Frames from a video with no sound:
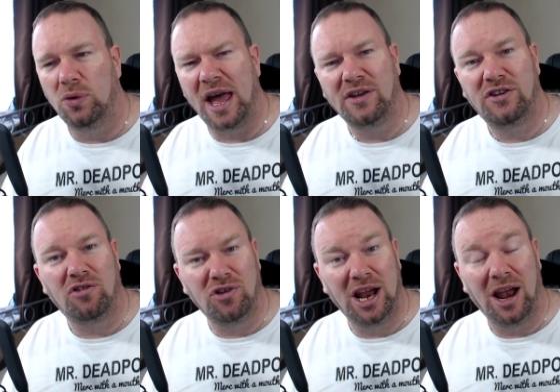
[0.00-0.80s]
which actually
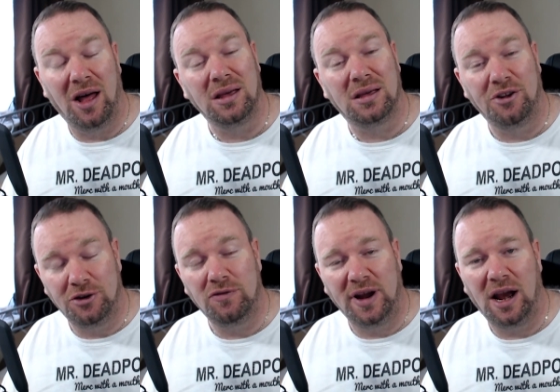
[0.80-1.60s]
I really like. I
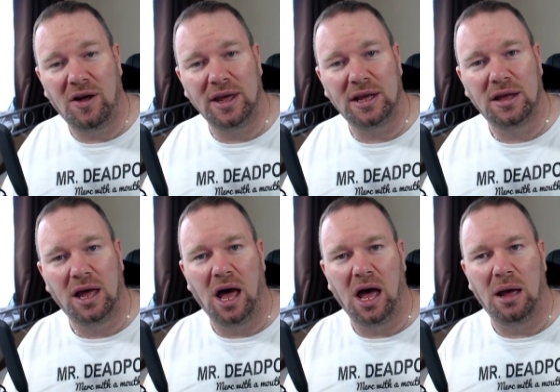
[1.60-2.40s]
do really like.
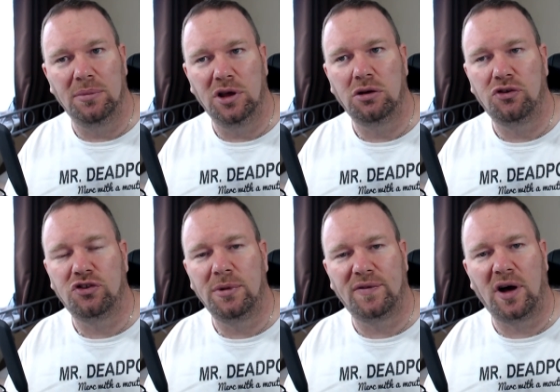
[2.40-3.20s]
You use
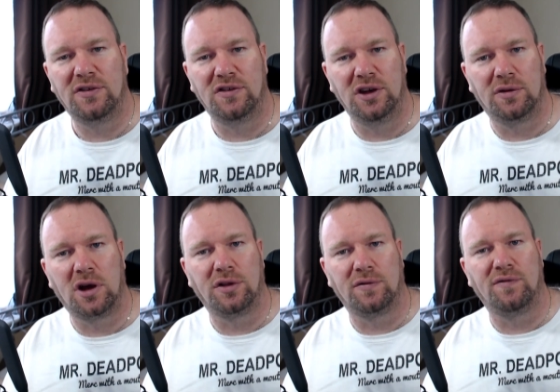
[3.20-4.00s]
some devices and you
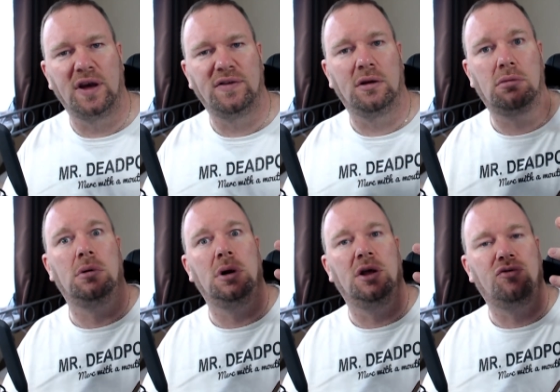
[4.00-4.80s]
go to the front face and
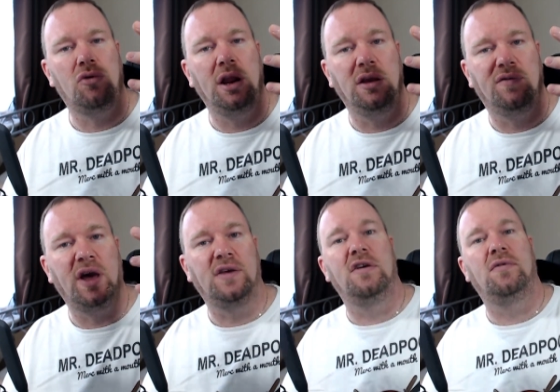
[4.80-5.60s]
it's right in your
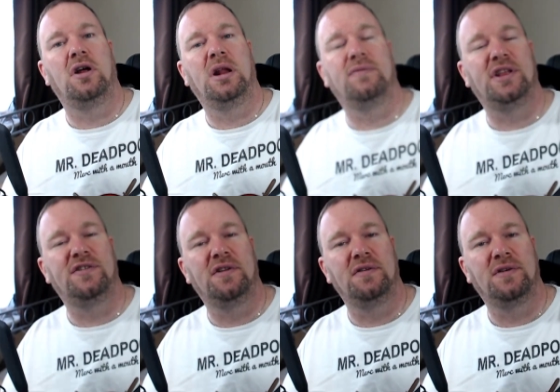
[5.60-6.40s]
face, even at a bit of a
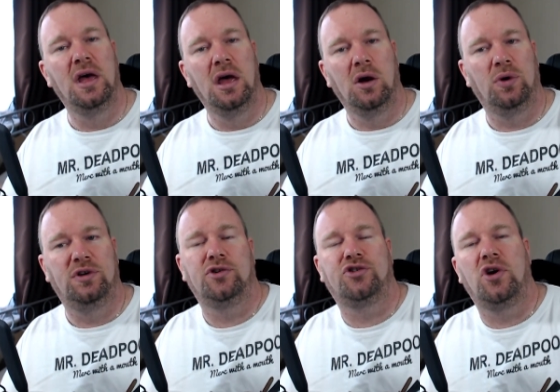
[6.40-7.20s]
distance,
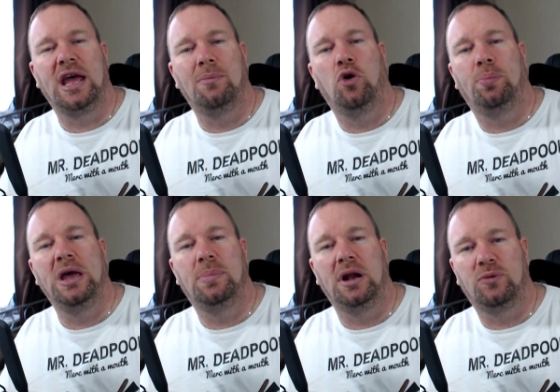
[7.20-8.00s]
which if you're trying to get more
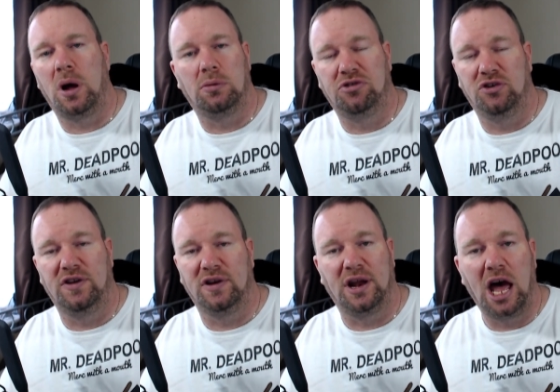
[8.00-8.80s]
people in as well,
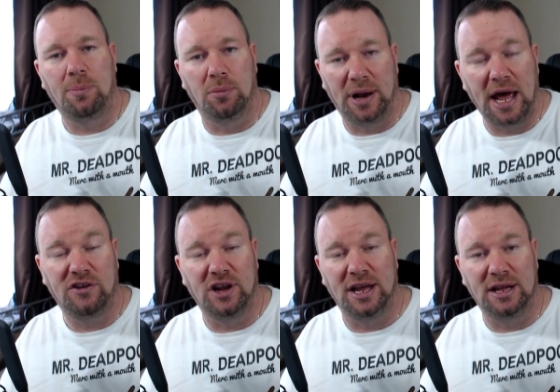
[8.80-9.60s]
just isn't going to happen. But
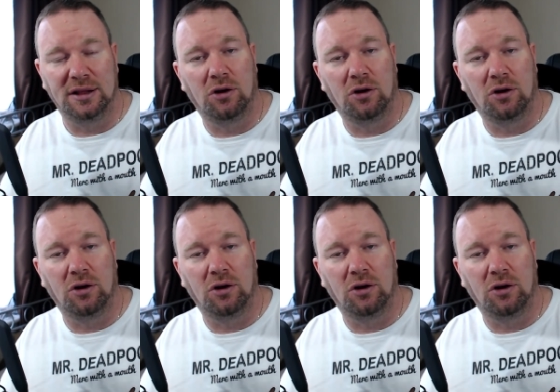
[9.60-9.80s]
actually,